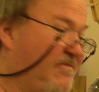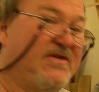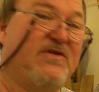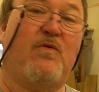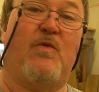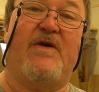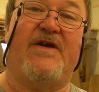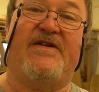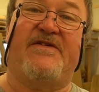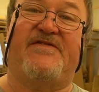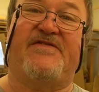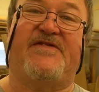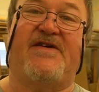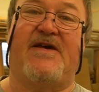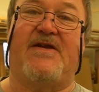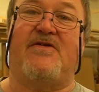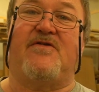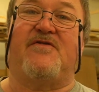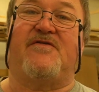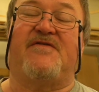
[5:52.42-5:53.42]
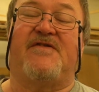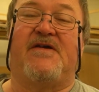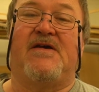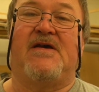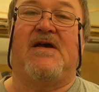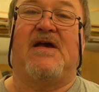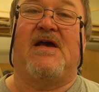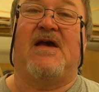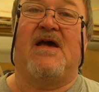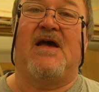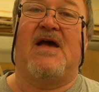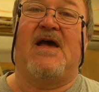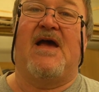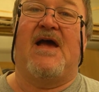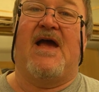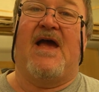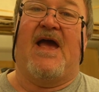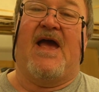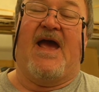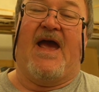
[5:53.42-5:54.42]
between centers
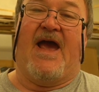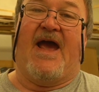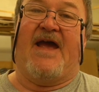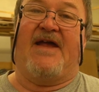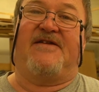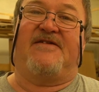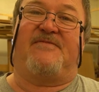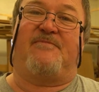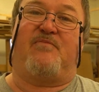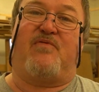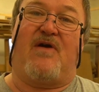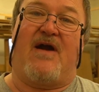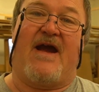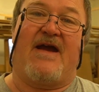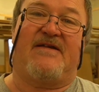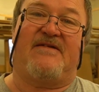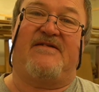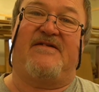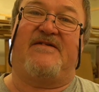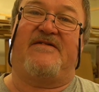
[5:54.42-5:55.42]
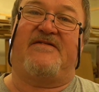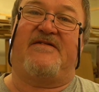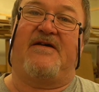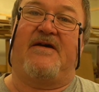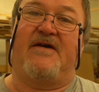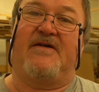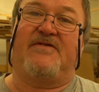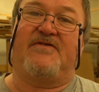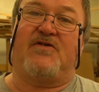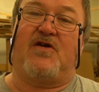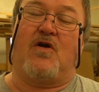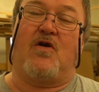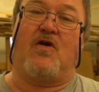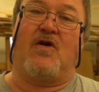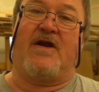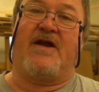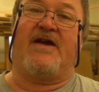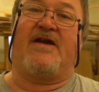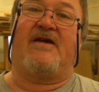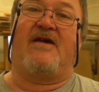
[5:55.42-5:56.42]
and practice
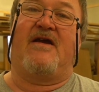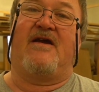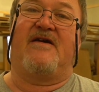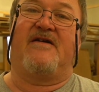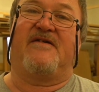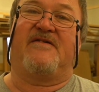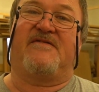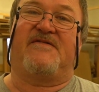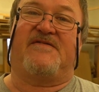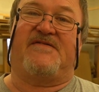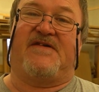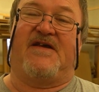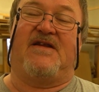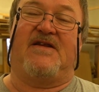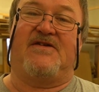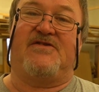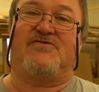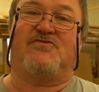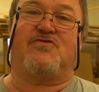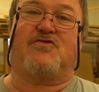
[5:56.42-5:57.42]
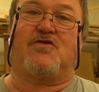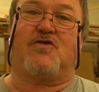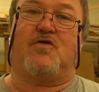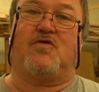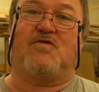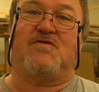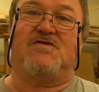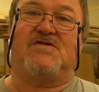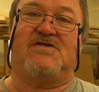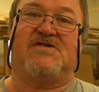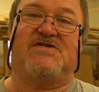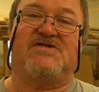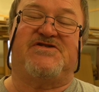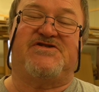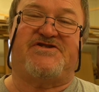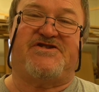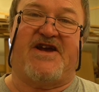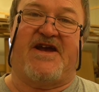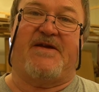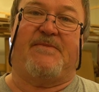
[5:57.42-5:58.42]
turning cylindrical
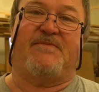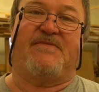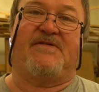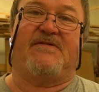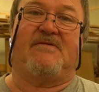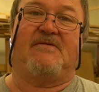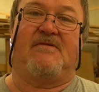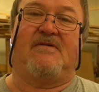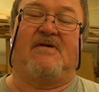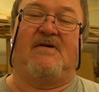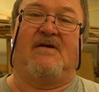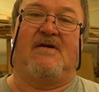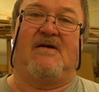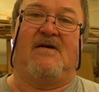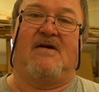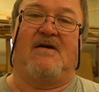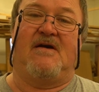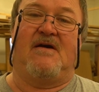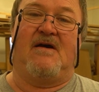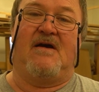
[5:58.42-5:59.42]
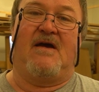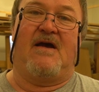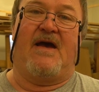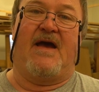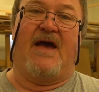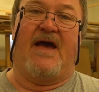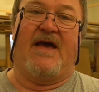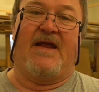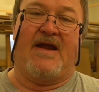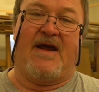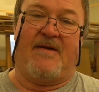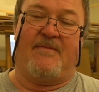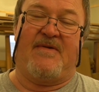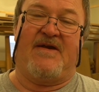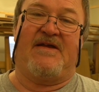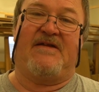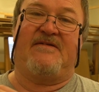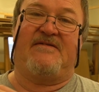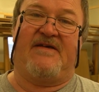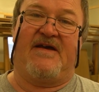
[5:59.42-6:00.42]
shapes. And I
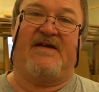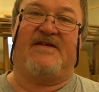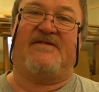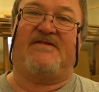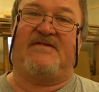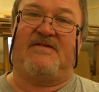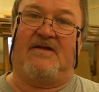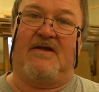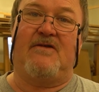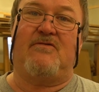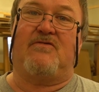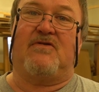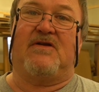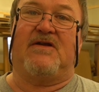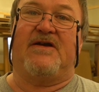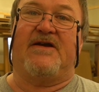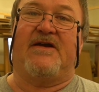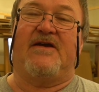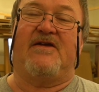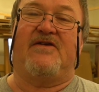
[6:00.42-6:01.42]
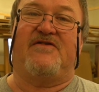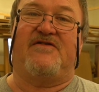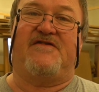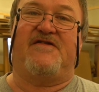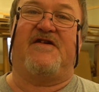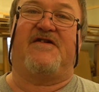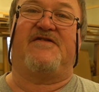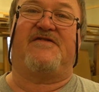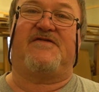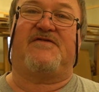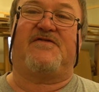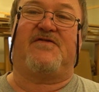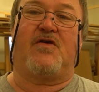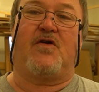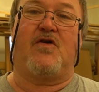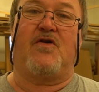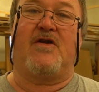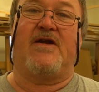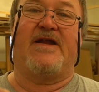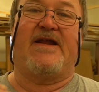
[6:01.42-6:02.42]
mean that literally. Just
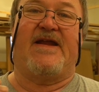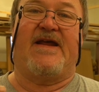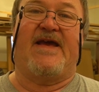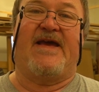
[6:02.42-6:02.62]
turn it